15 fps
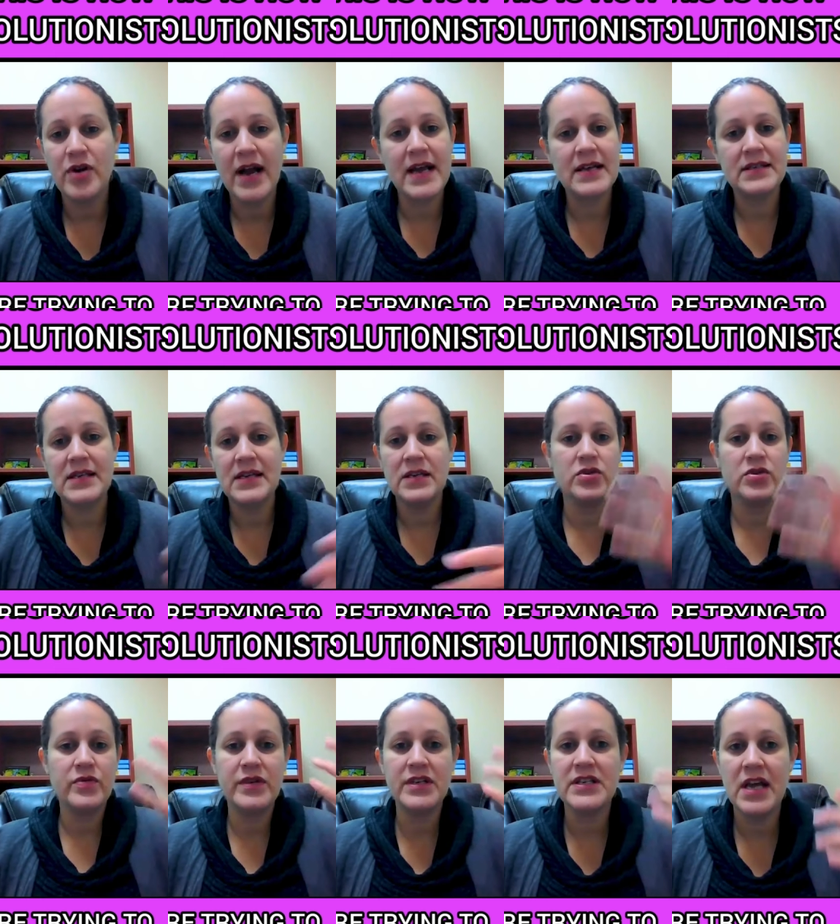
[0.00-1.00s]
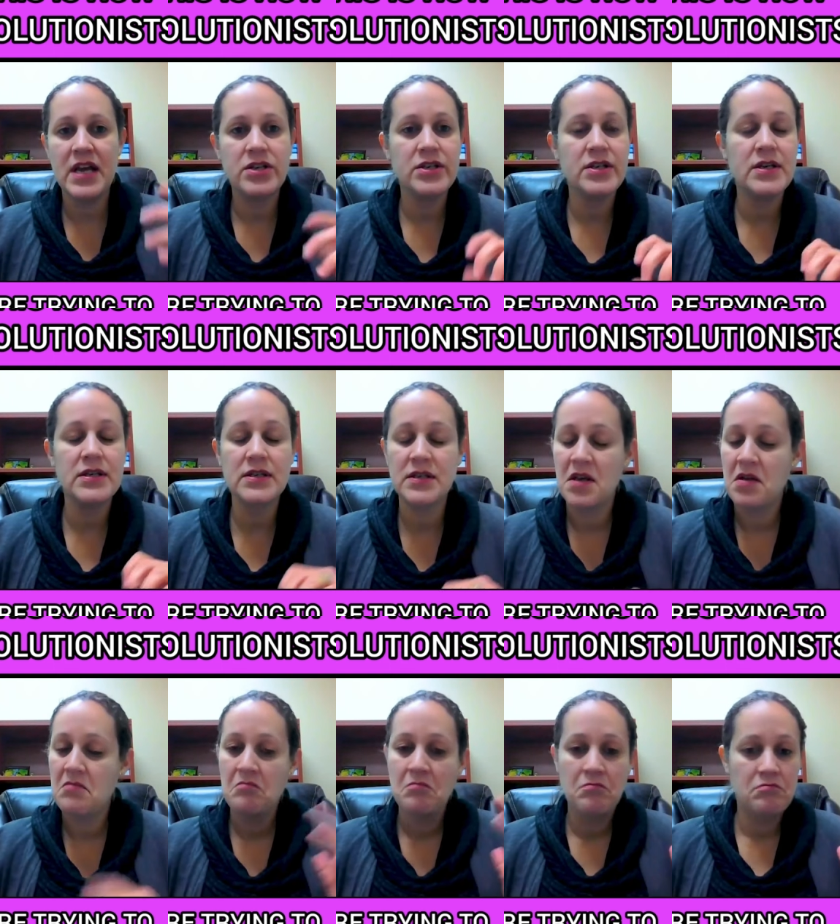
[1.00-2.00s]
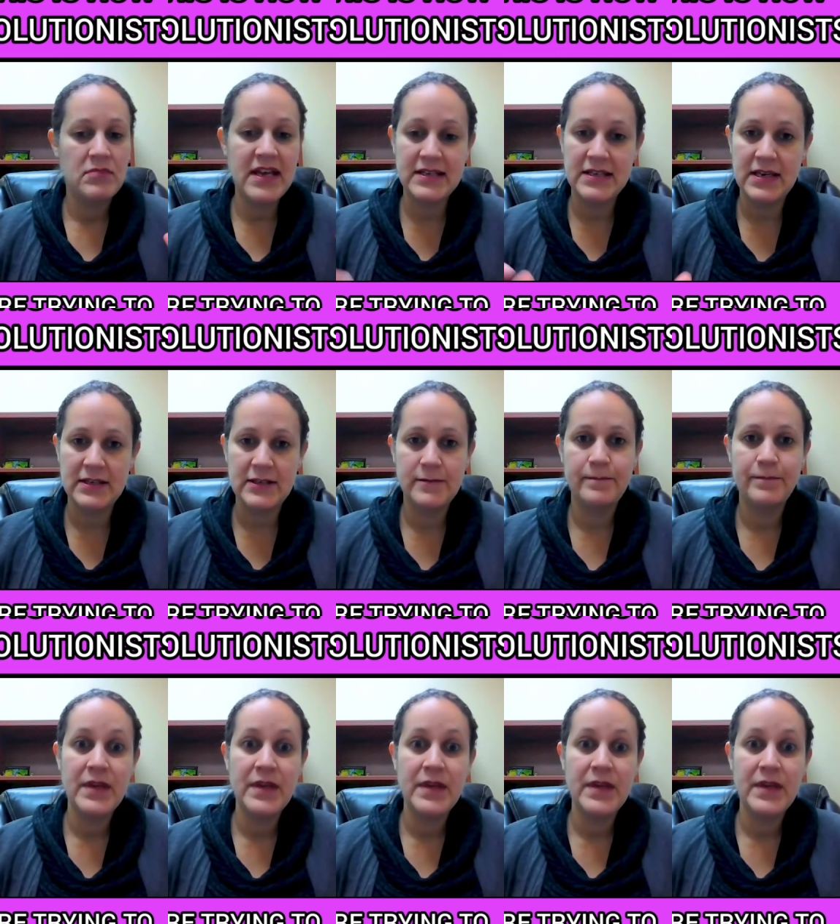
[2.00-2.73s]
Triassic to Cretaceous. That's it.